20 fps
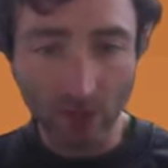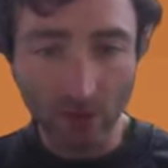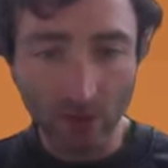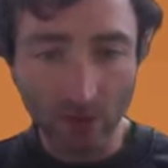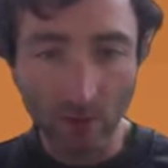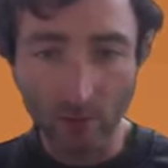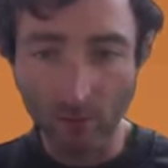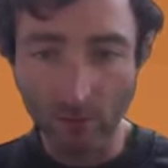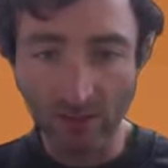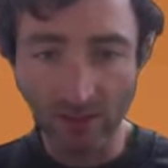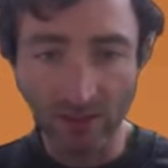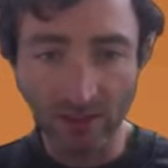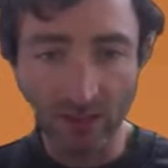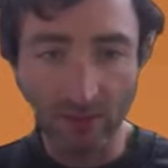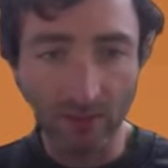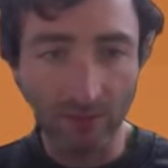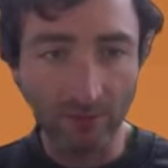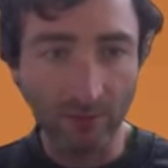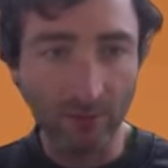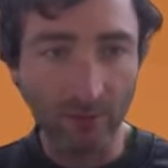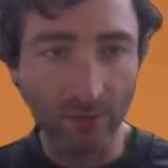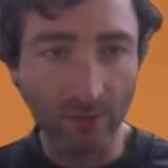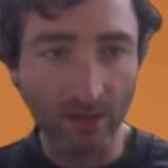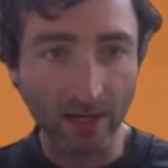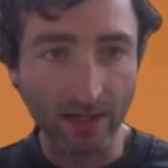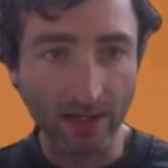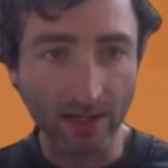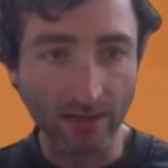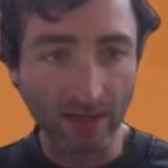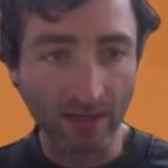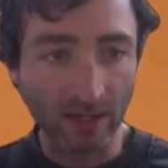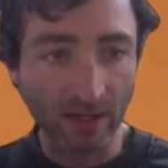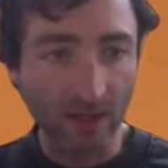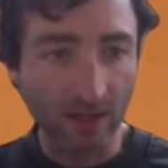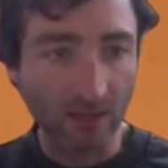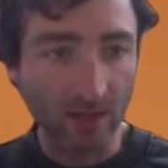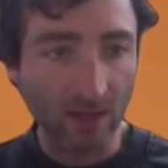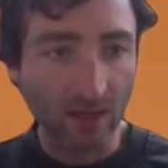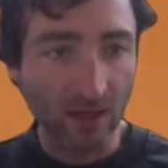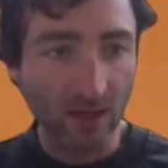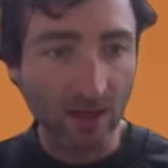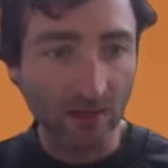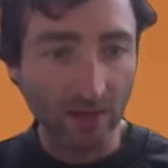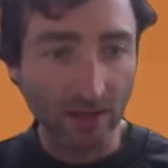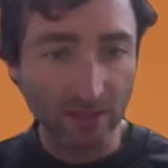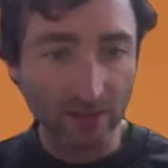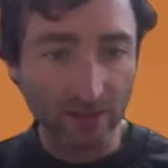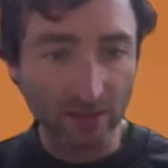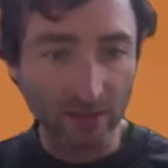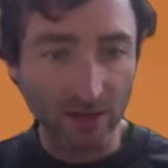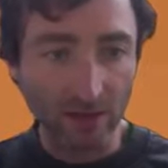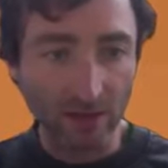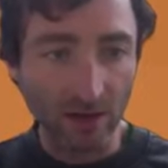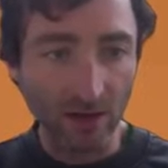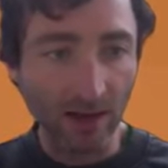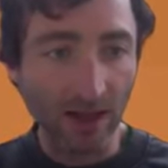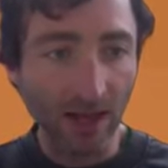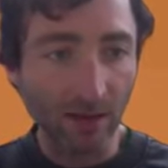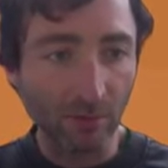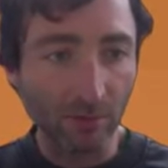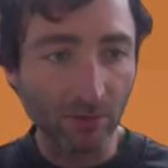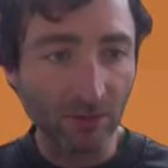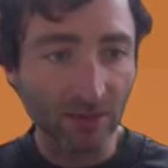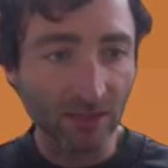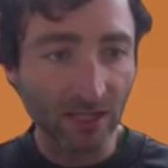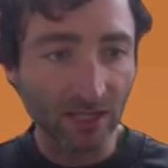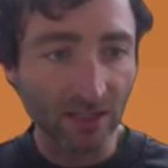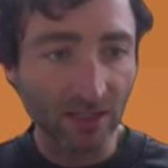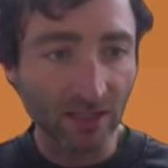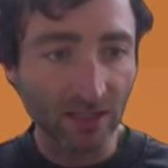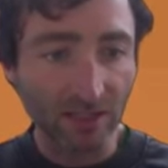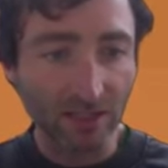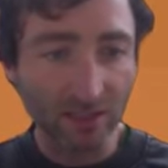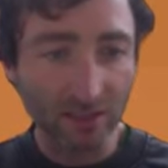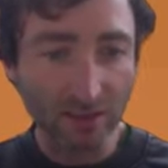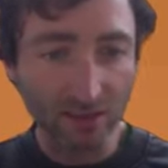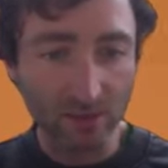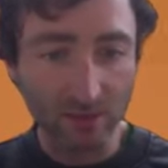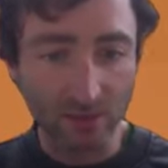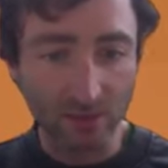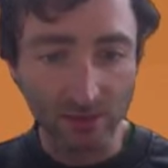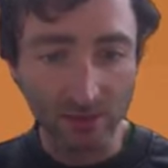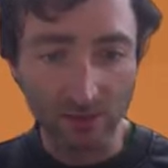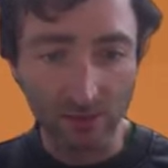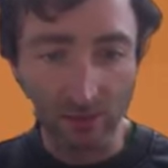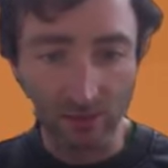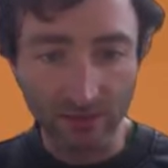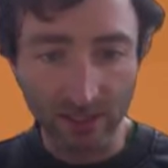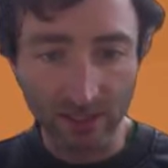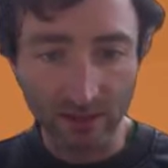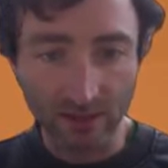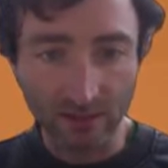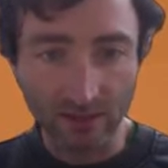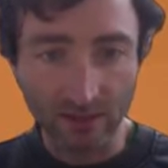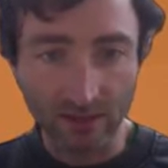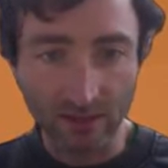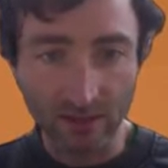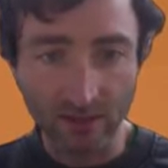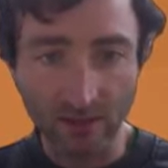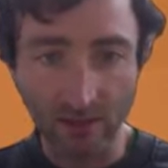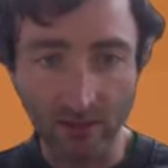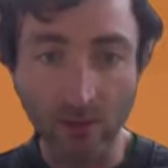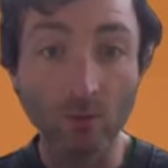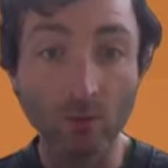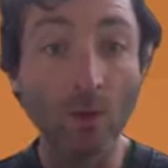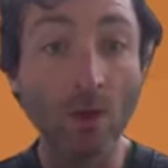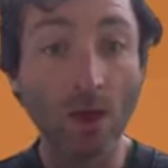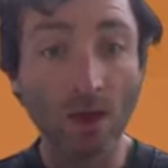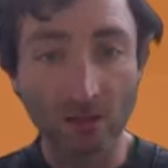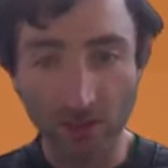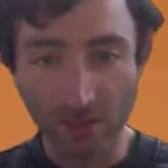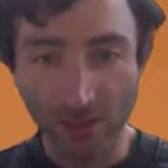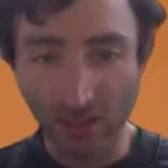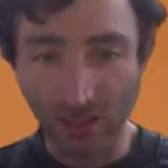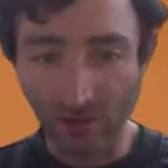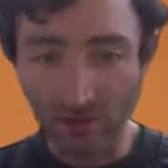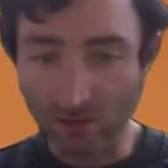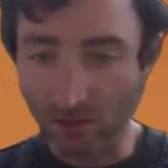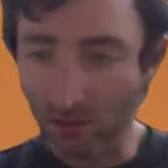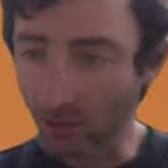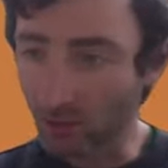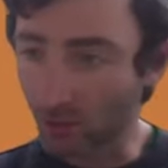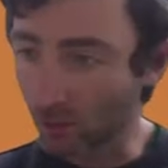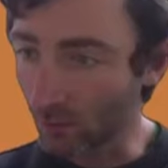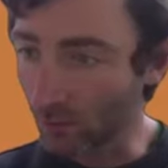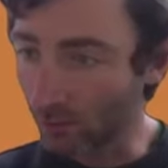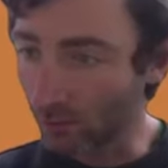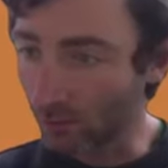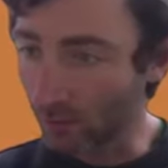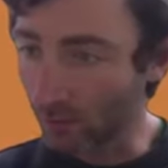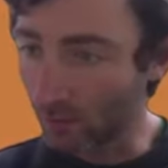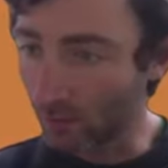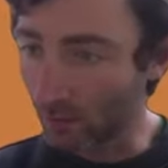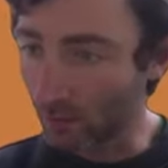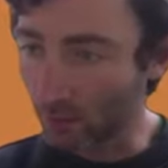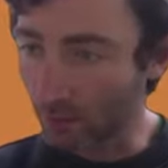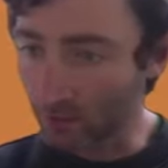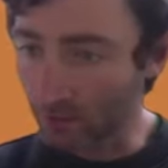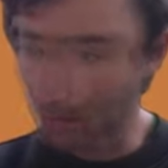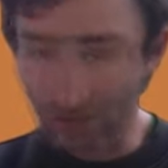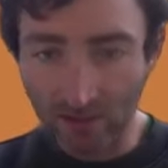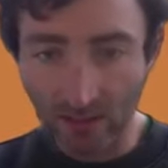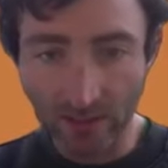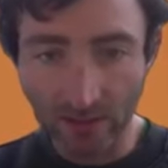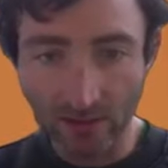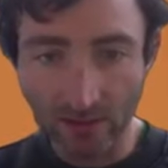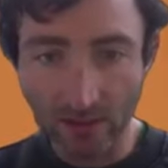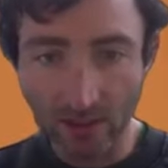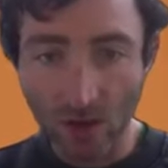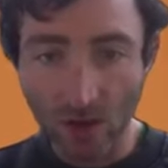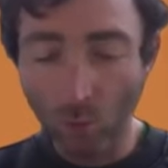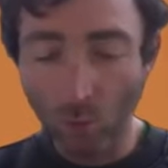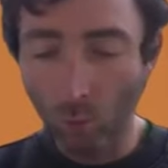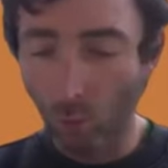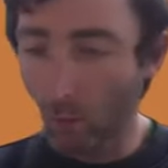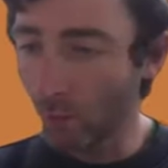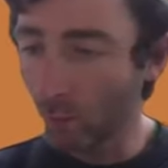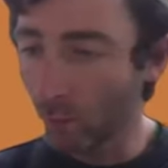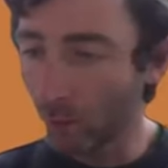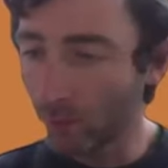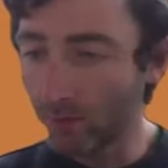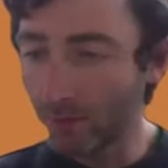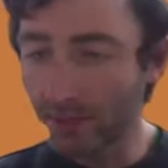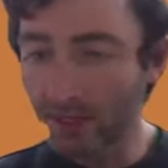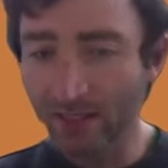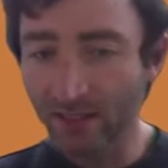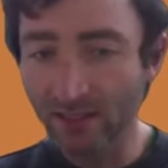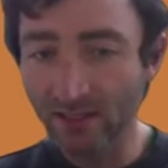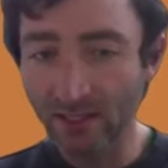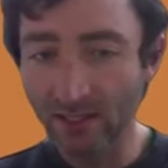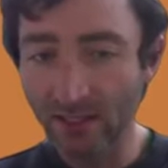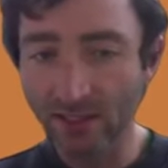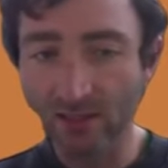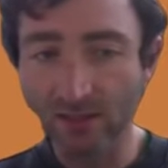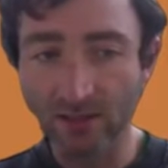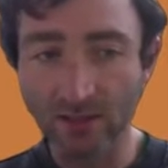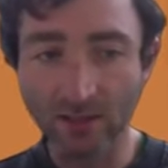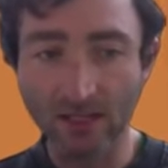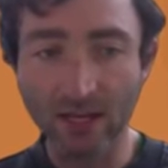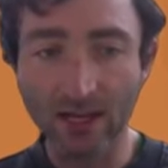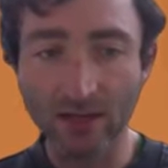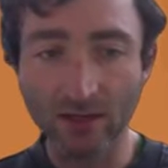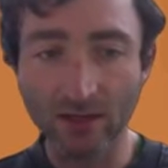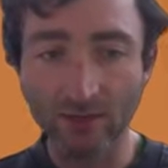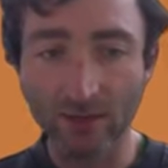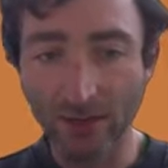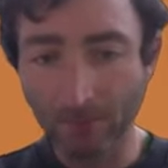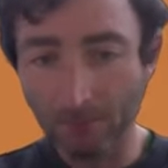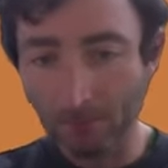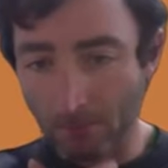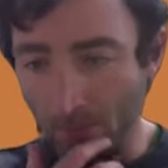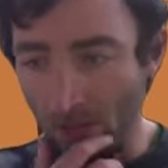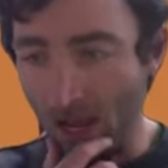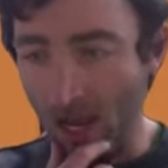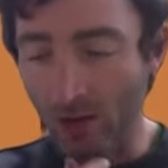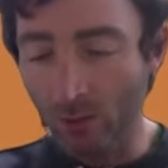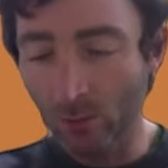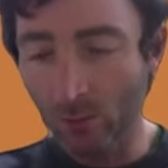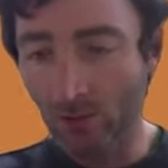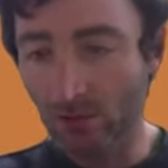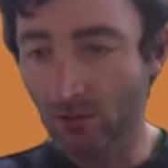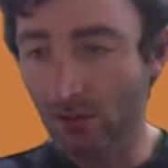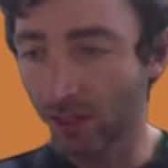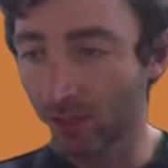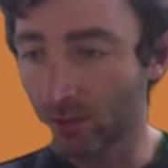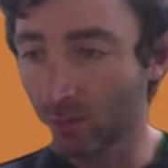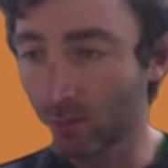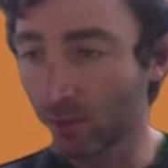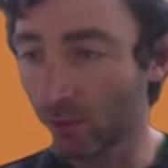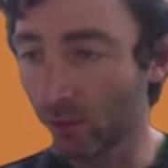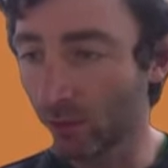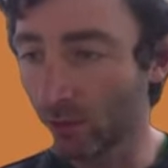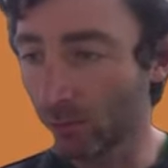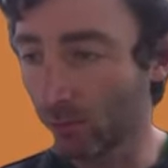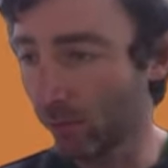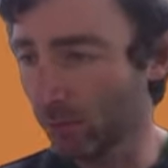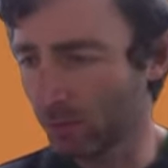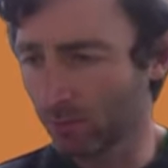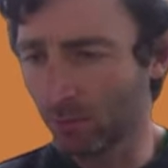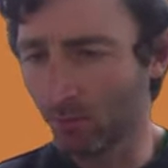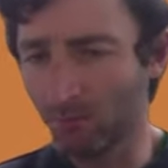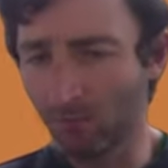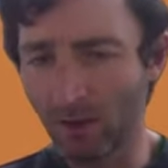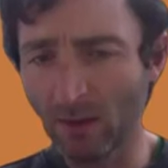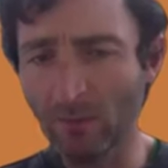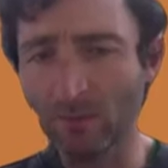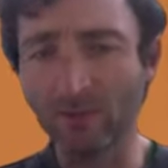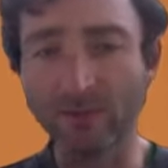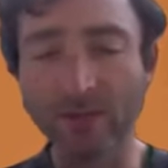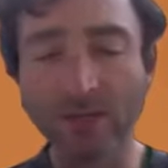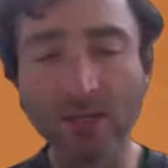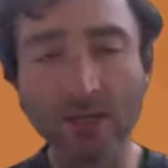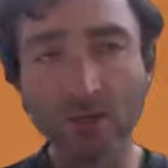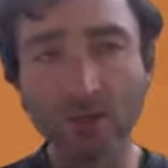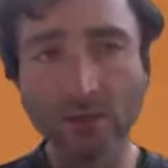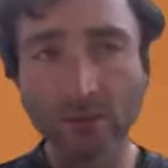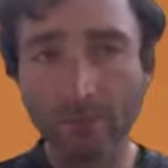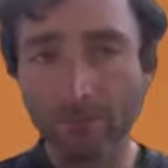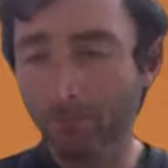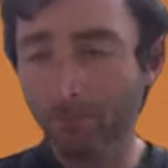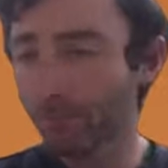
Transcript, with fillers: so I would be skinning through it like this. Then she got a library section here, so these are books and images that you can do changing the colors throughout. This is nice. What would be nice is kind of um, I always like to encourage people put maybe video